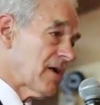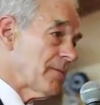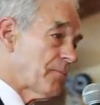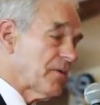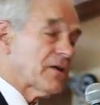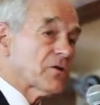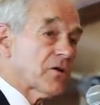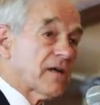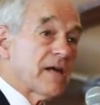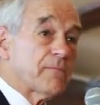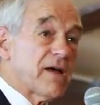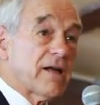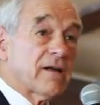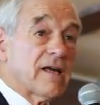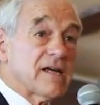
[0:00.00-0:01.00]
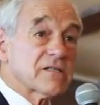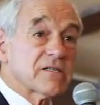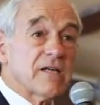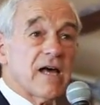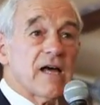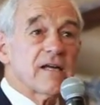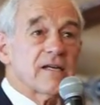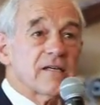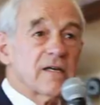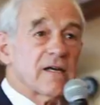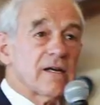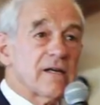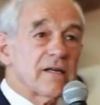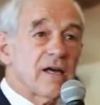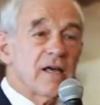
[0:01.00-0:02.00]
picture came out last night,
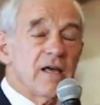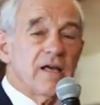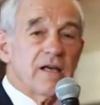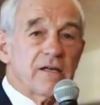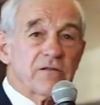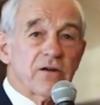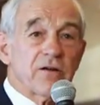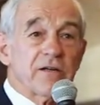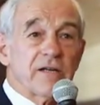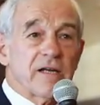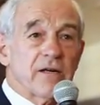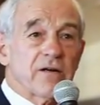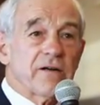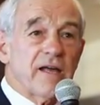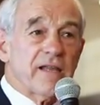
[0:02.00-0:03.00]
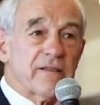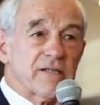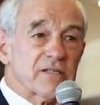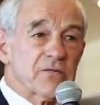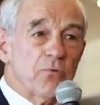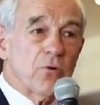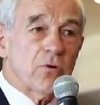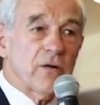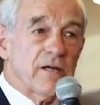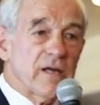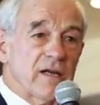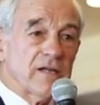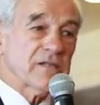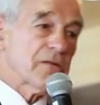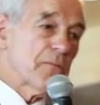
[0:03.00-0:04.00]
and it's on the internet this morning,
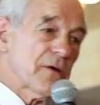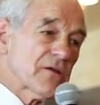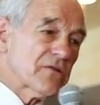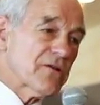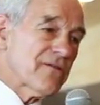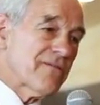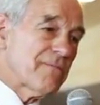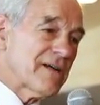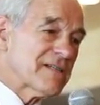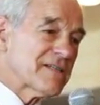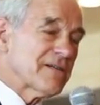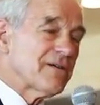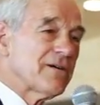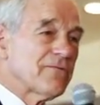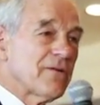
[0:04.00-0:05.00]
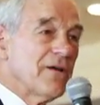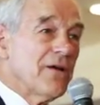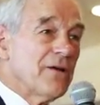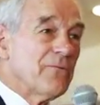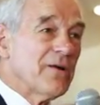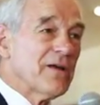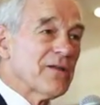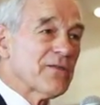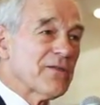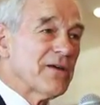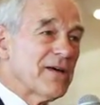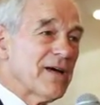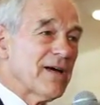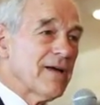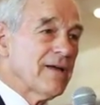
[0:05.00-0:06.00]
and it's a picture of myself with,
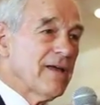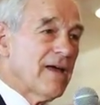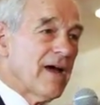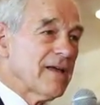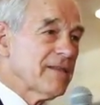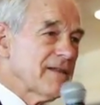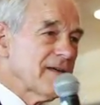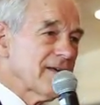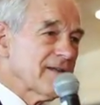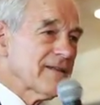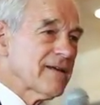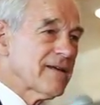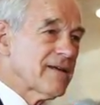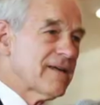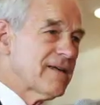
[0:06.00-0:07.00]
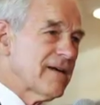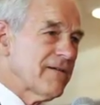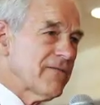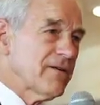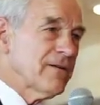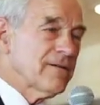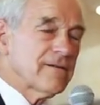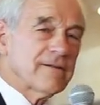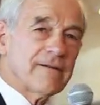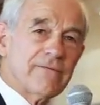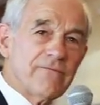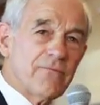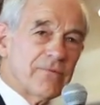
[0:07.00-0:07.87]
I think, the governor of